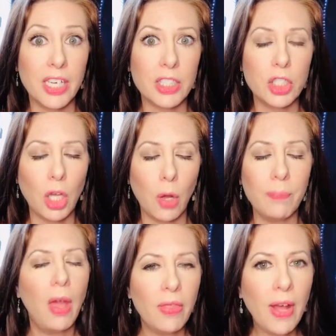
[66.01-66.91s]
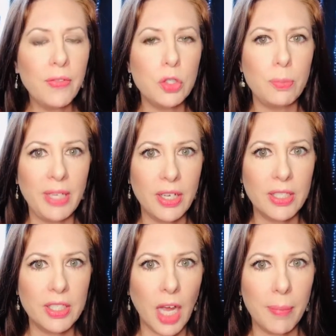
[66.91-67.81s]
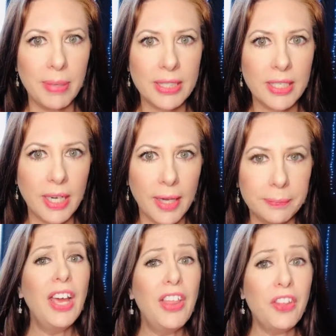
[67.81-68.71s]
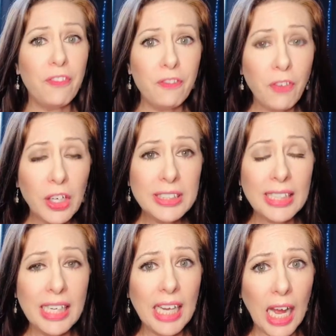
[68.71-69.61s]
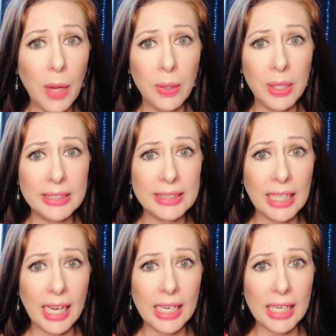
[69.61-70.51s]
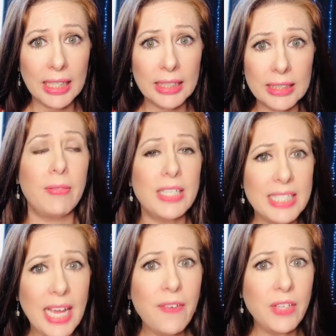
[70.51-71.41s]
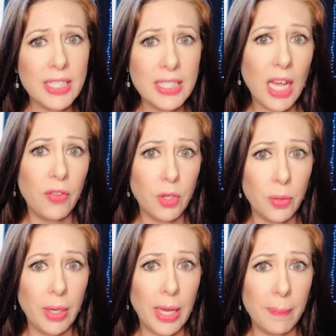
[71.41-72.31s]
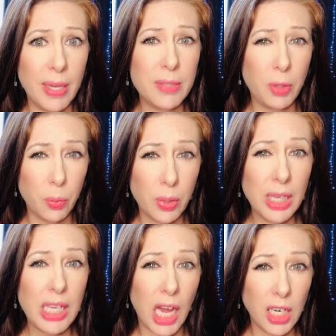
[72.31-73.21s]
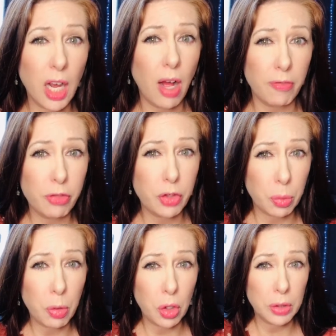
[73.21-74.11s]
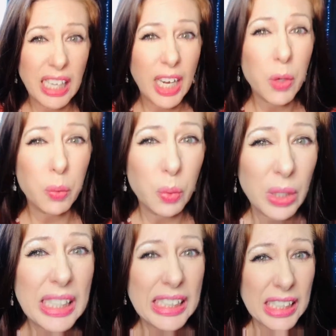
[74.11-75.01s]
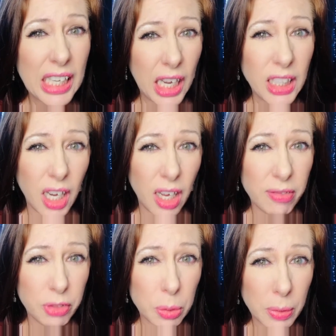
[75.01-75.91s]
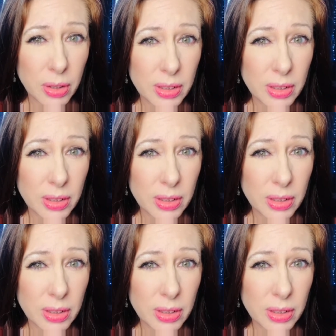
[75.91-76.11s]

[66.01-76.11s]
So thought this would be a good topic today. The first thing I want to say is the safety in South Korea makes me really uncomfortable, like really uncomfortable.